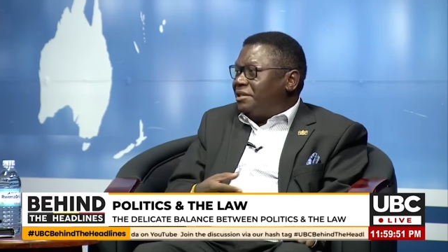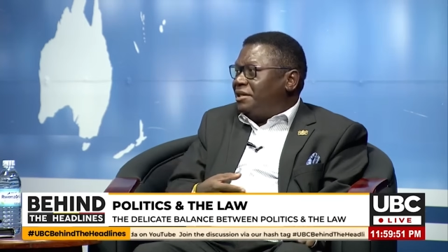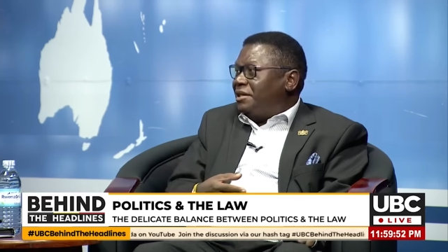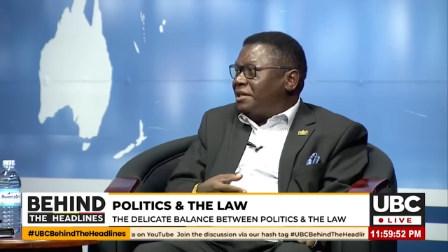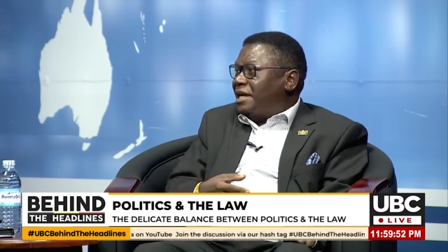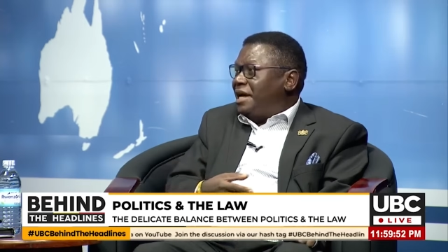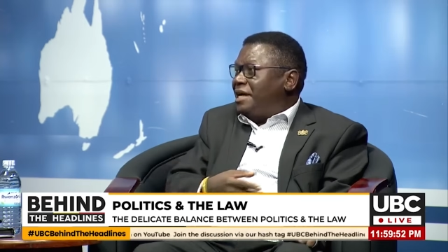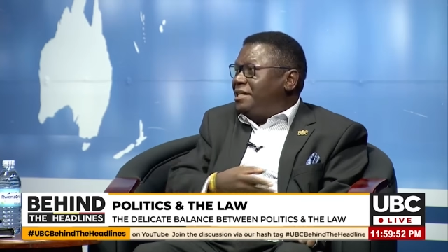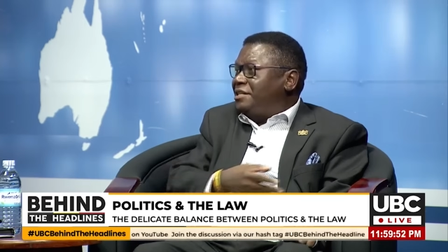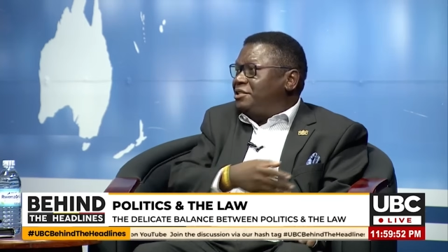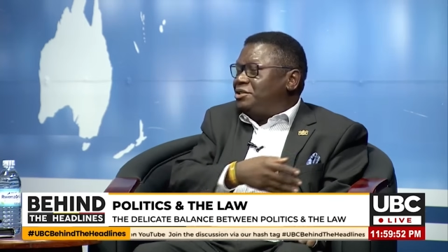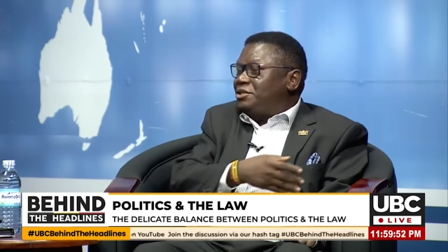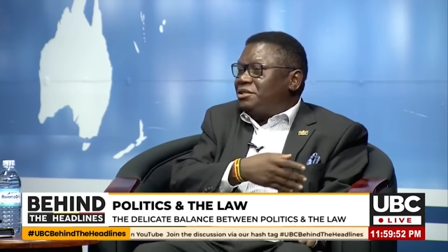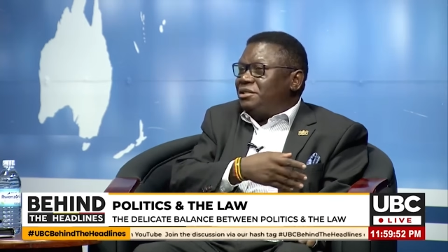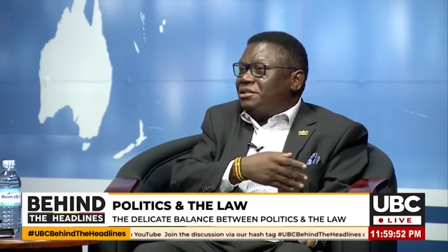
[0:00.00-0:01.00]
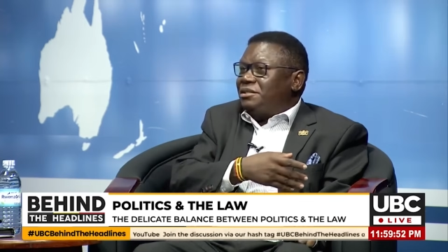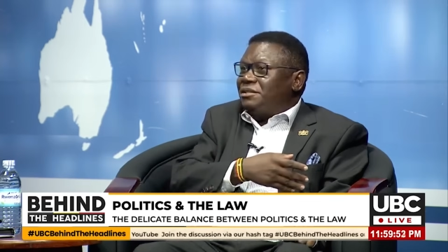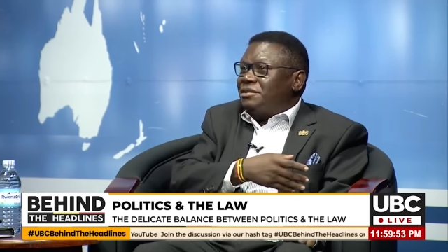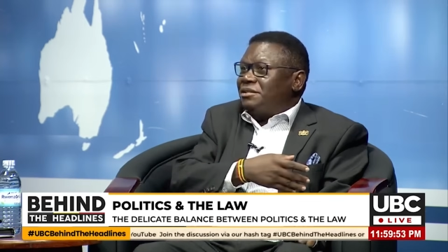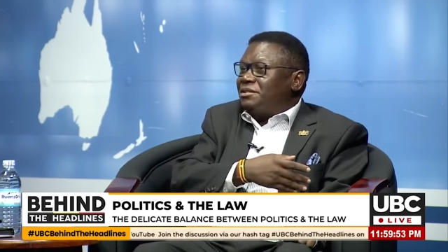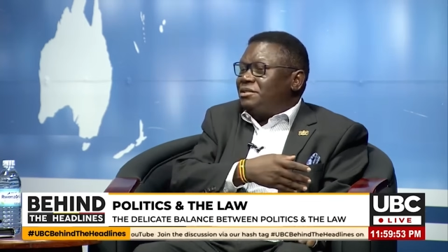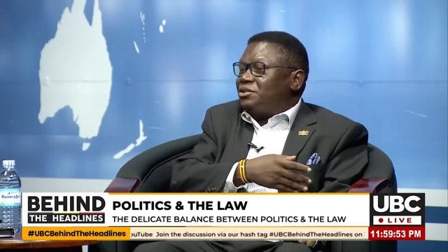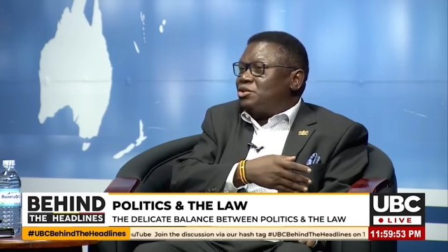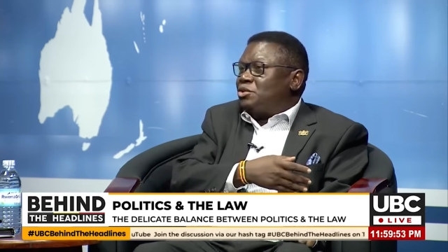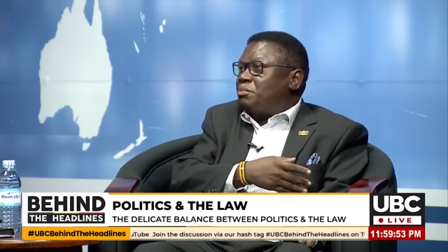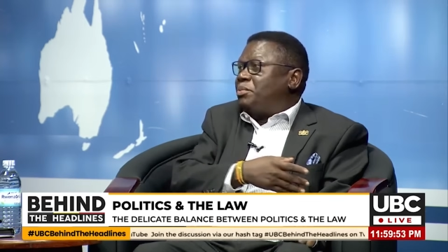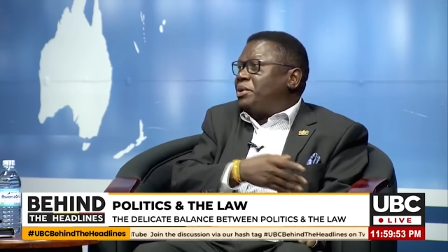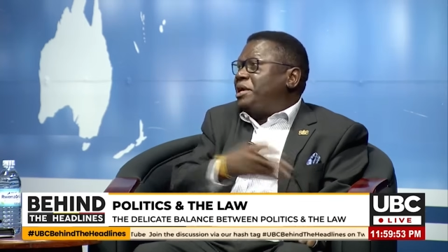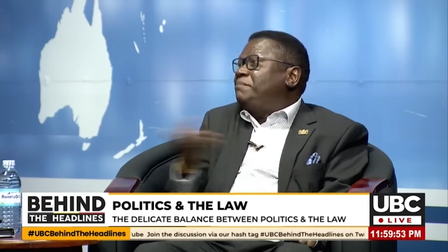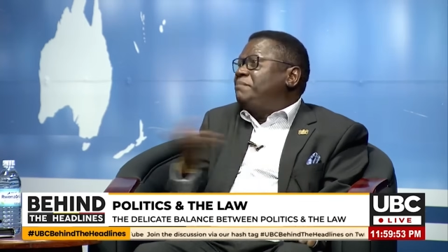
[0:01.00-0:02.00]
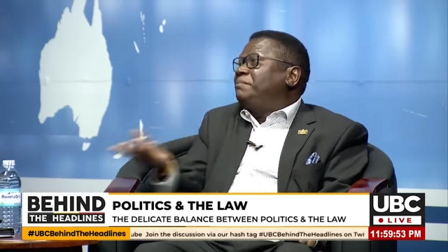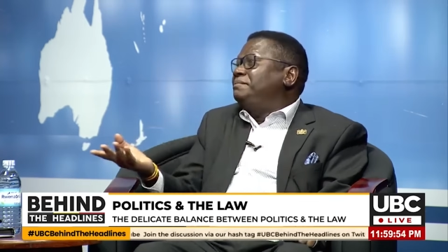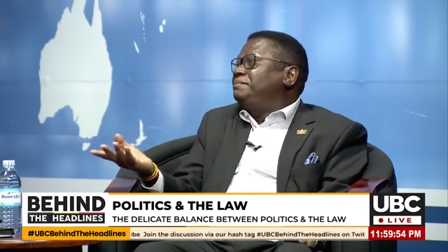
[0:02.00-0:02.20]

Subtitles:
reigns supreme?